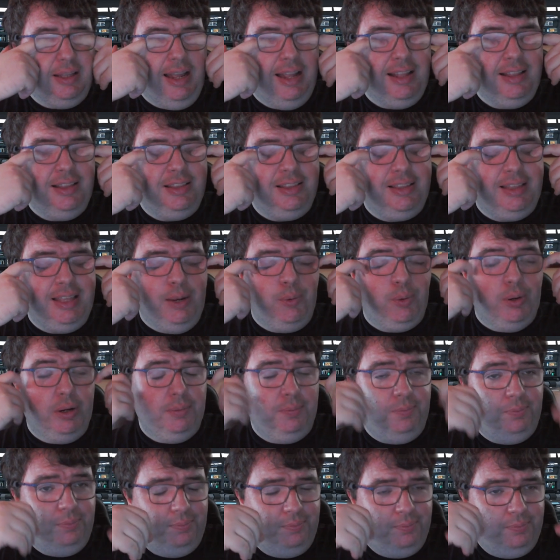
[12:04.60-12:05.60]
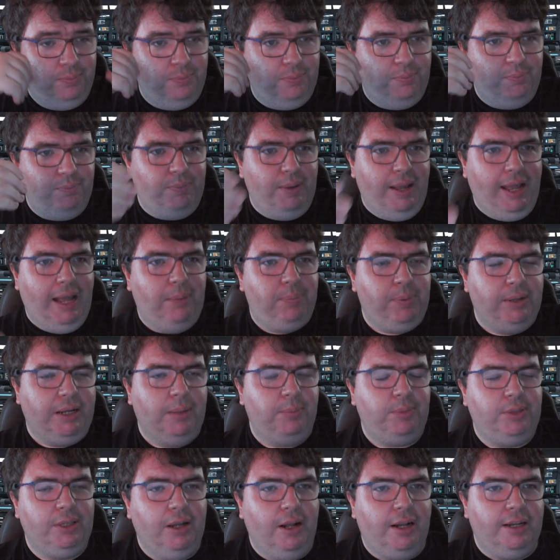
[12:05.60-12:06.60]
and they were amping
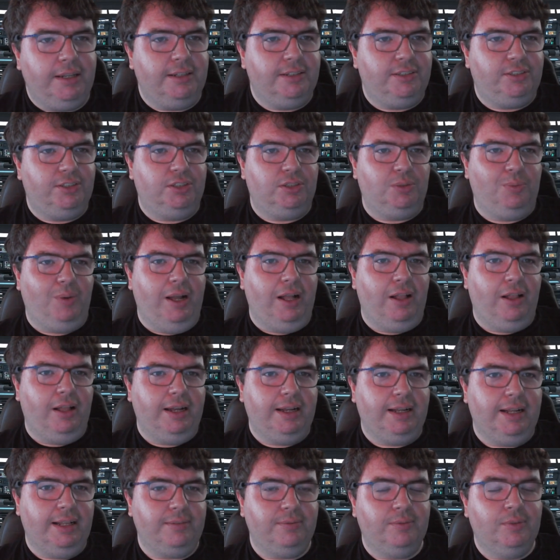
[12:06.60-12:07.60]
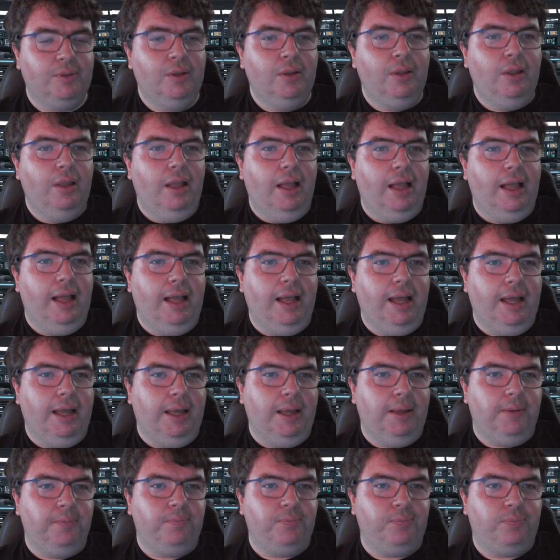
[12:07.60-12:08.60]
up the audience as well. I
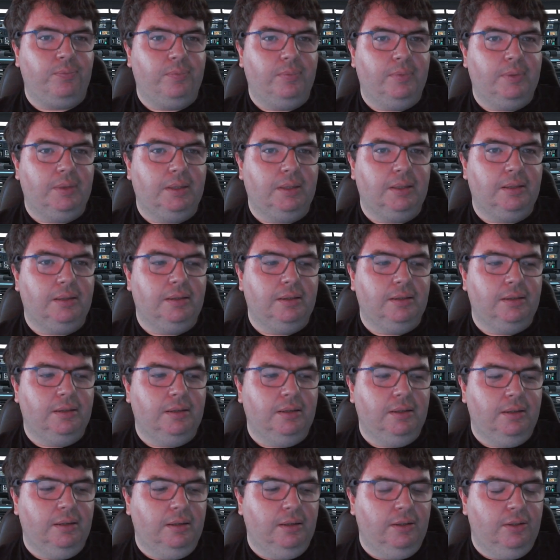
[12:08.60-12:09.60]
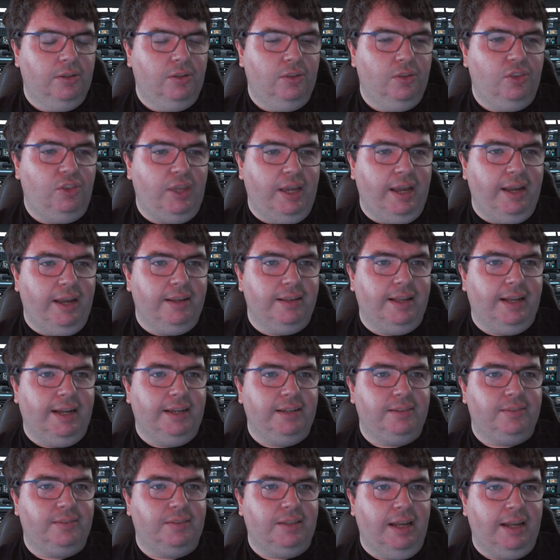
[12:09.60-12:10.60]
got, um, they,
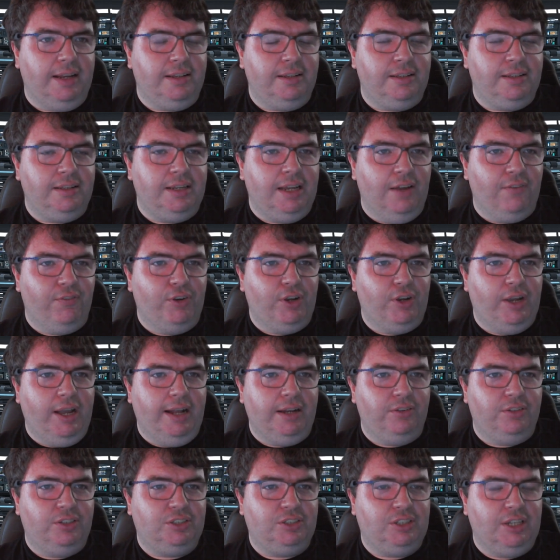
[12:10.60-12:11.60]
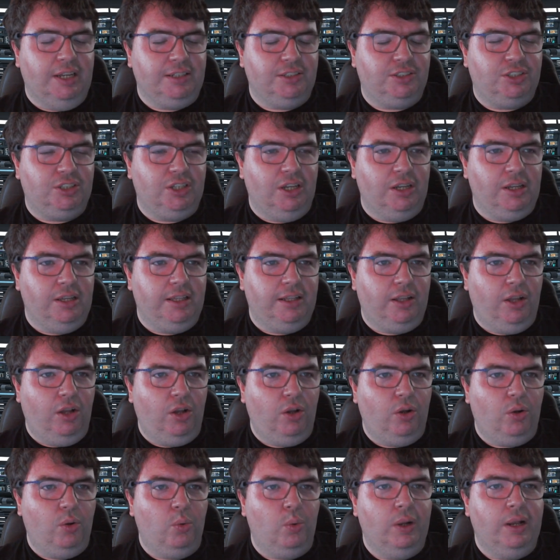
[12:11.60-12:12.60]
I, I never had a sense, uh,
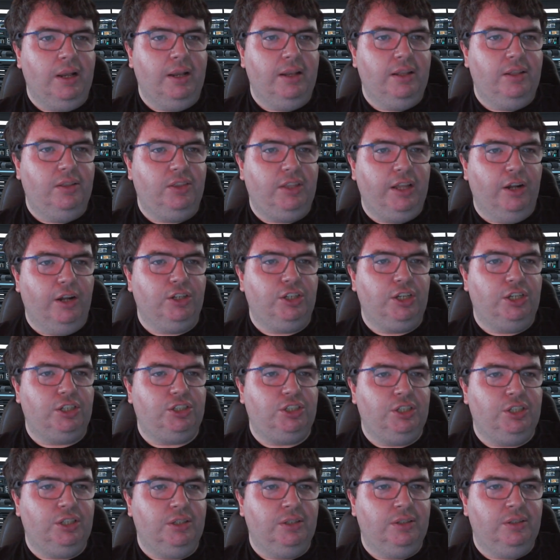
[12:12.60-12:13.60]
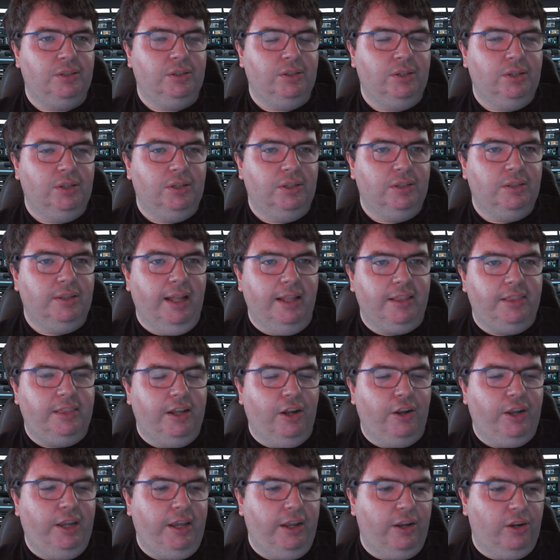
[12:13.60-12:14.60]
oh, they're just,
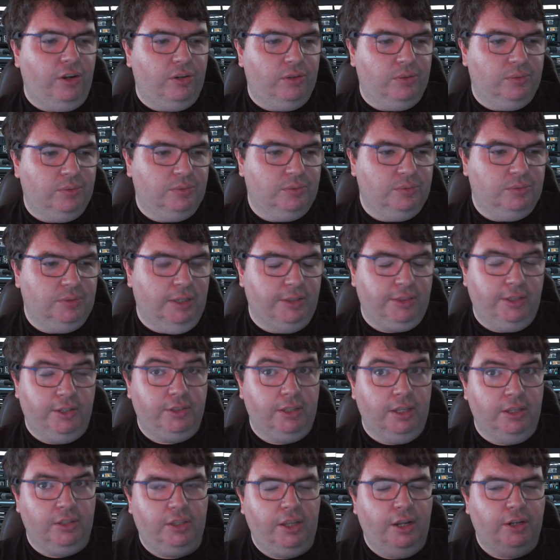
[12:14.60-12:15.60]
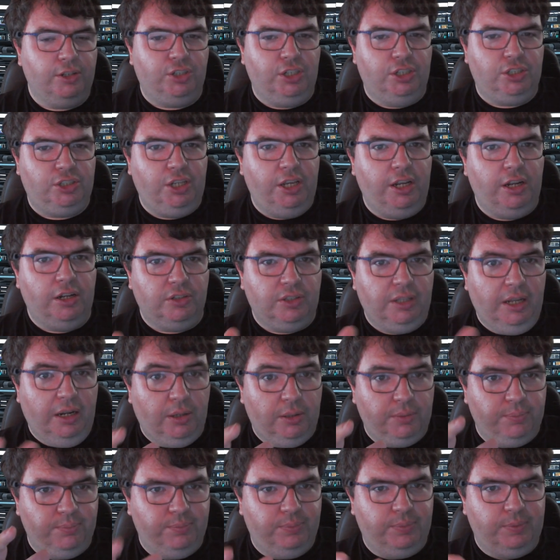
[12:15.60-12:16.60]
they're here, that they're, just here.
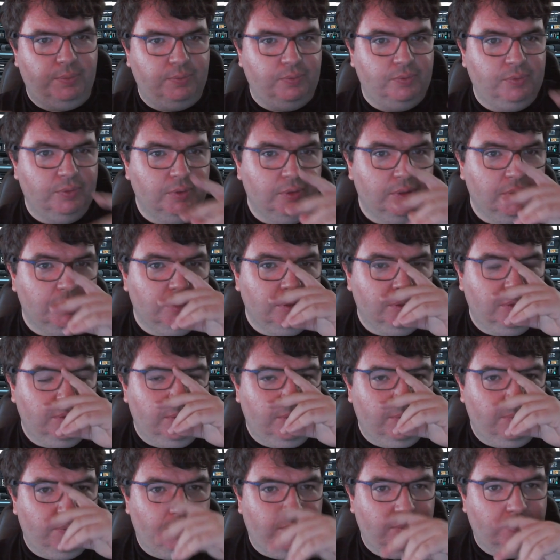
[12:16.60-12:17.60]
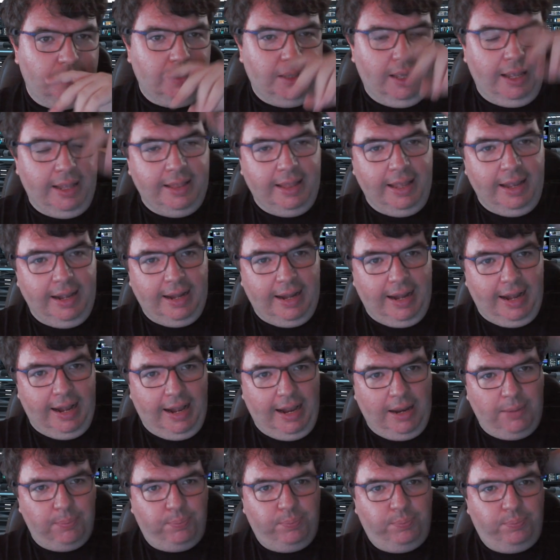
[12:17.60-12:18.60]
They're, uh, they,
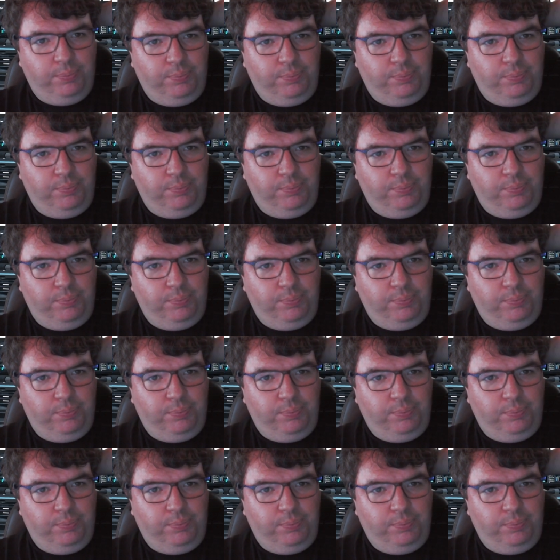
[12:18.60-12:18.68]
I,